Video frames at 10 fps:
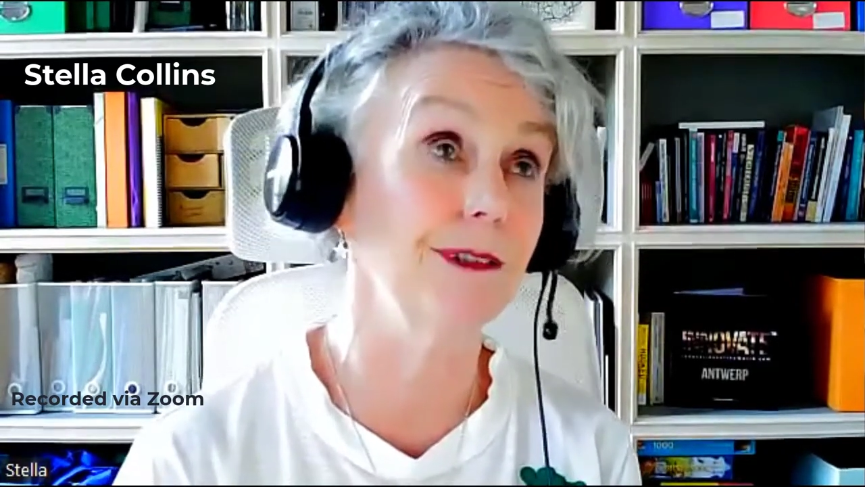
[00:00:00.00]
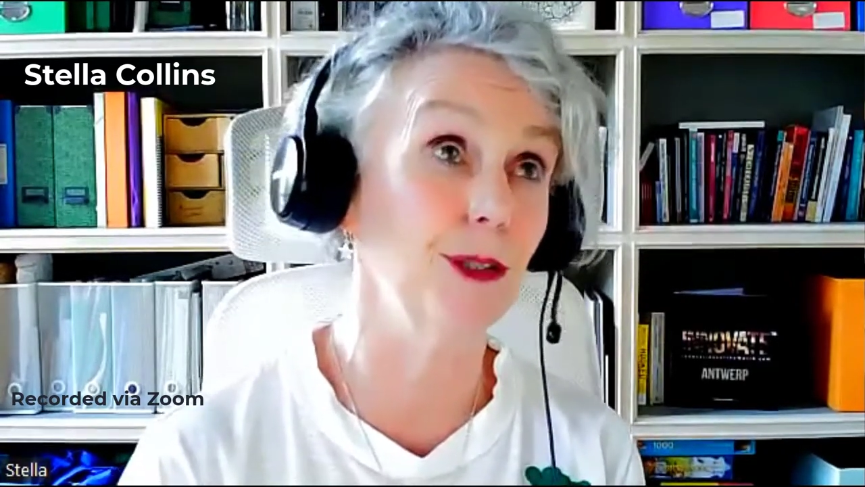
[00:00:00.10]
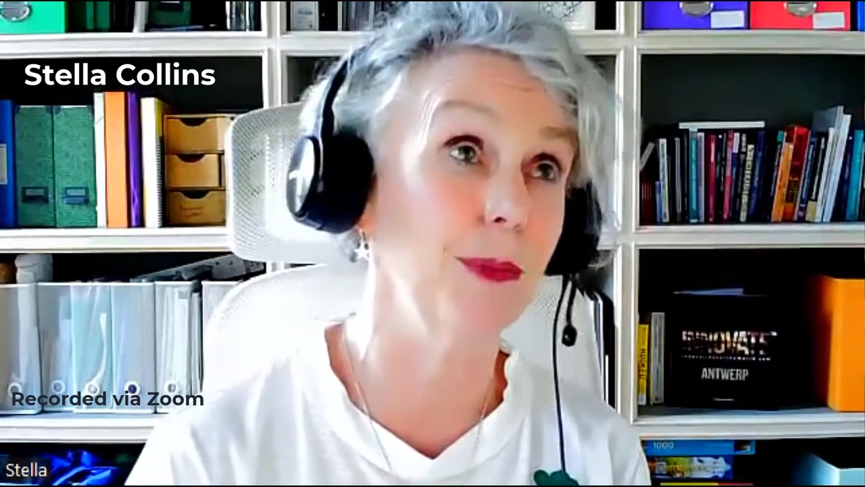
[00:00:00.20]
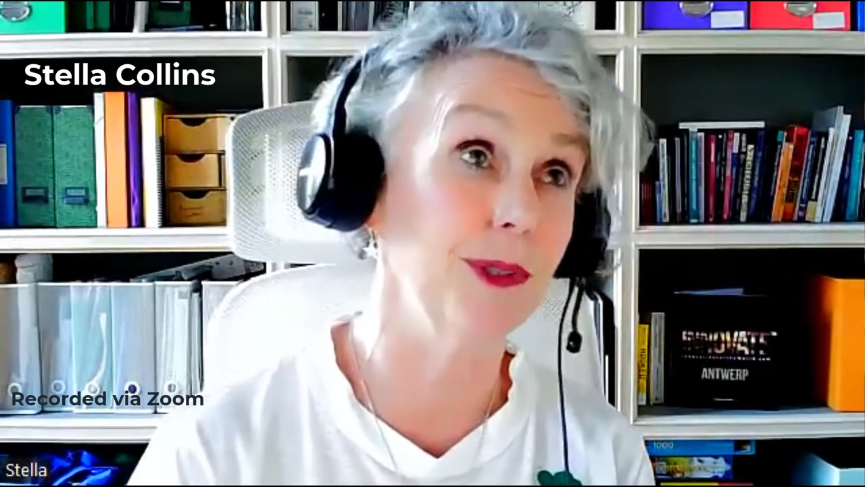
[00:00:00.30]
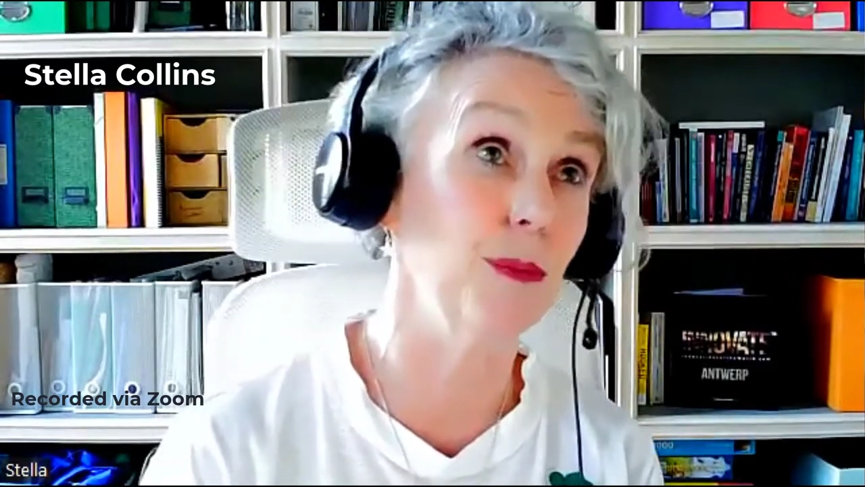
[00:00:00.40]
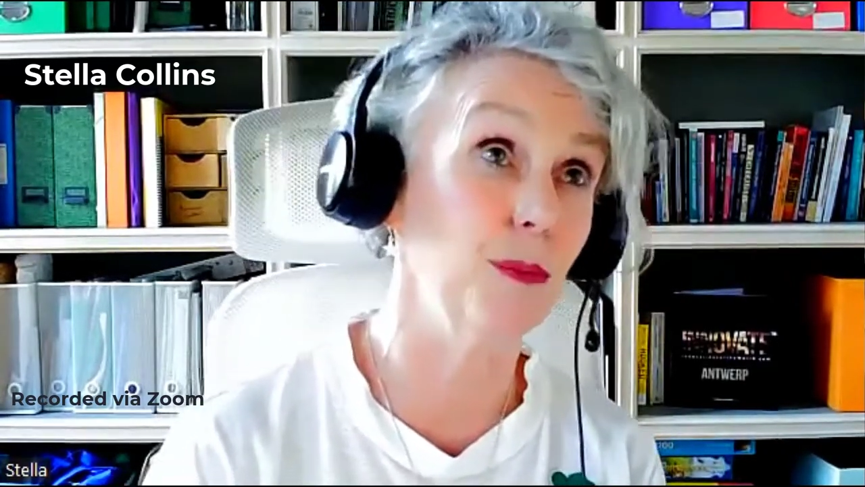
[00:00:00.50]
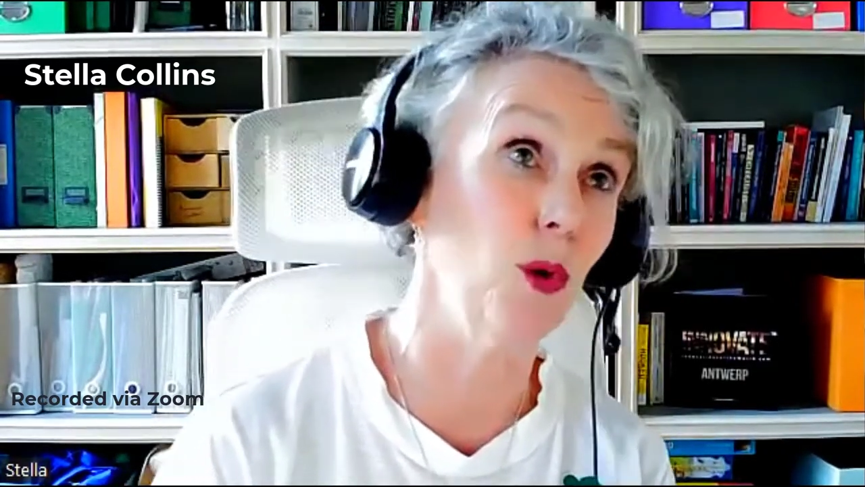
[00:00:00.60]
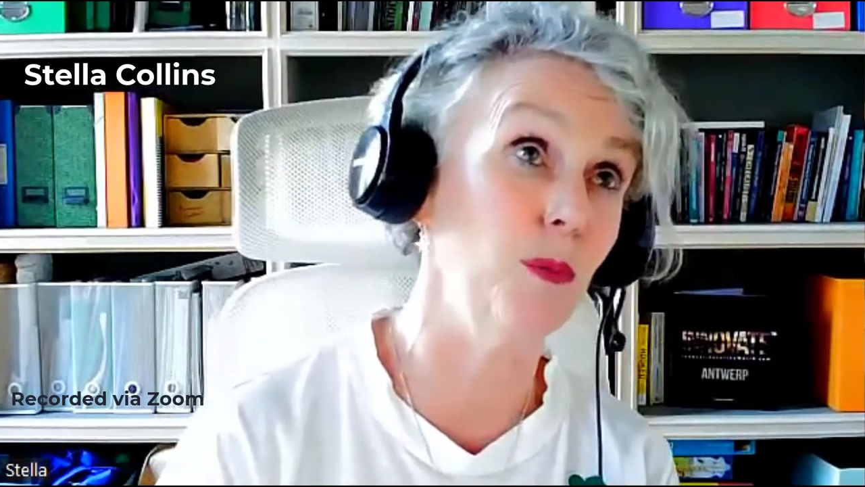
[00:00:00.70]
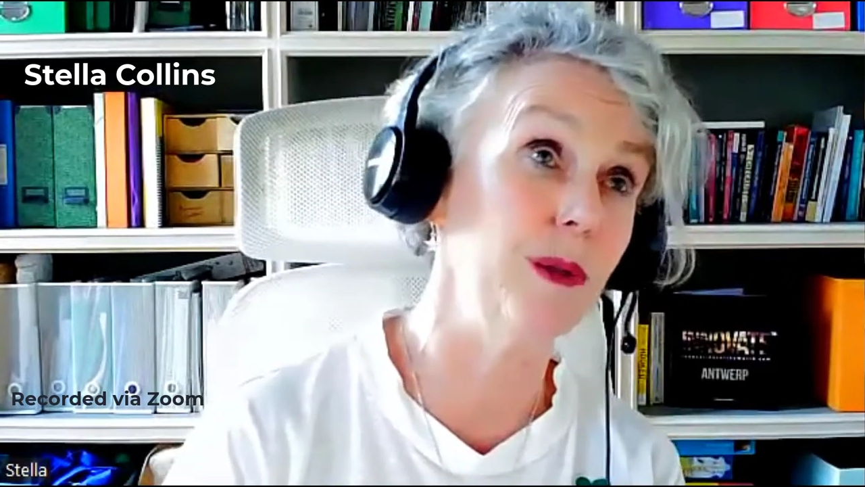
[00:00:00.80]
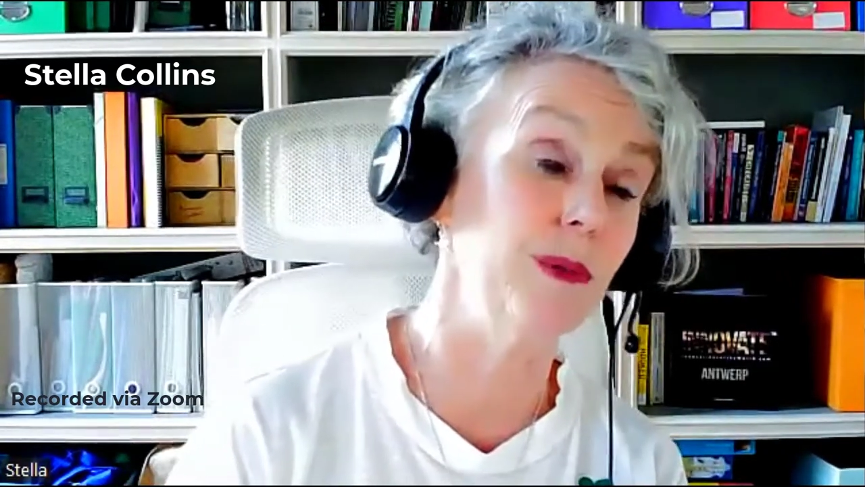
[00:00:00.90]
to
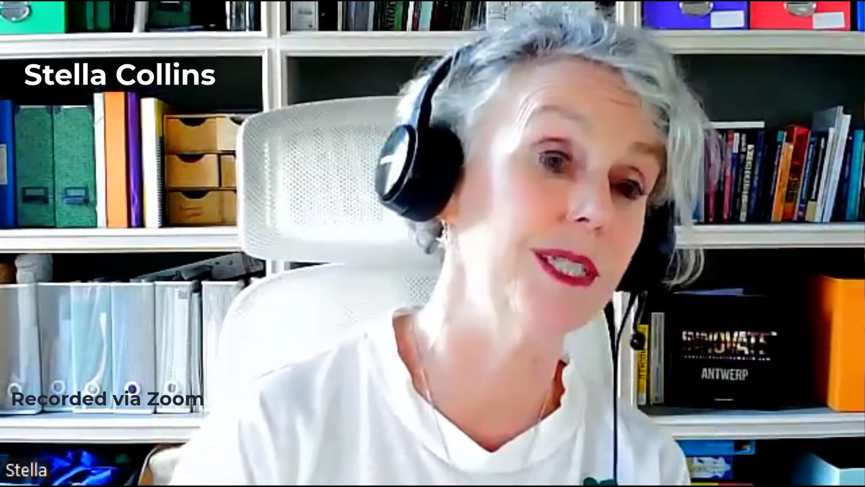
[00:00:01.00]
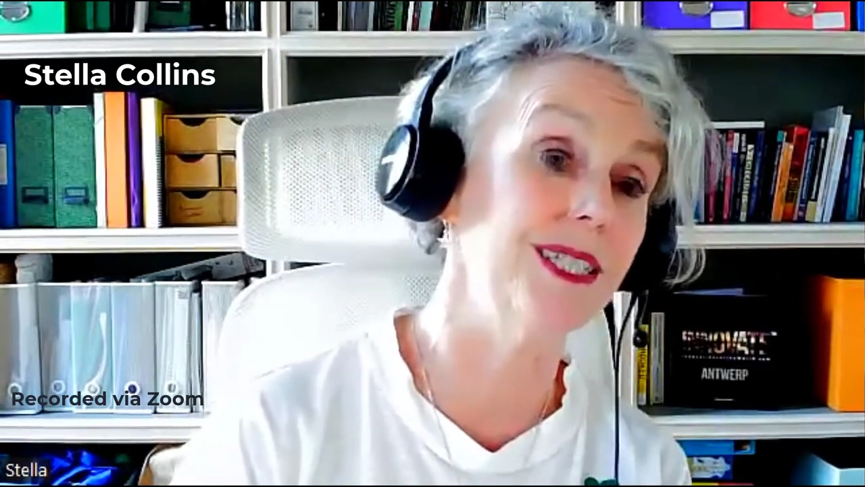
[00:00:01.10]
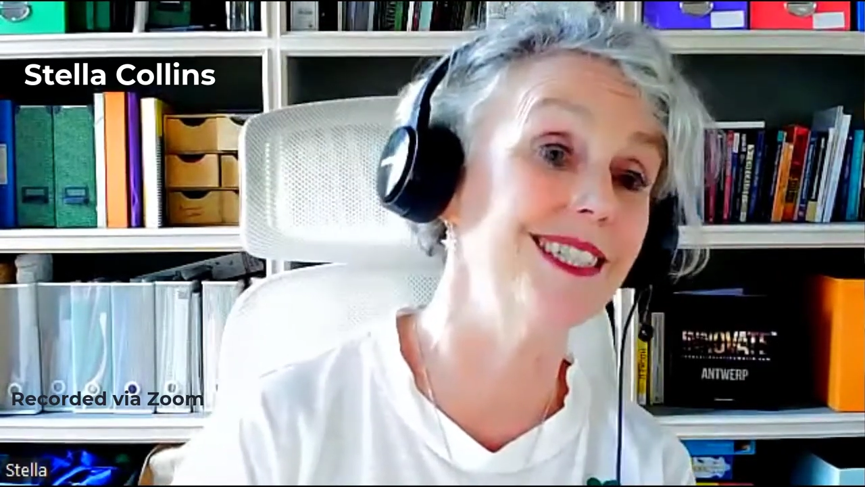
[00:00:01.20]
support people to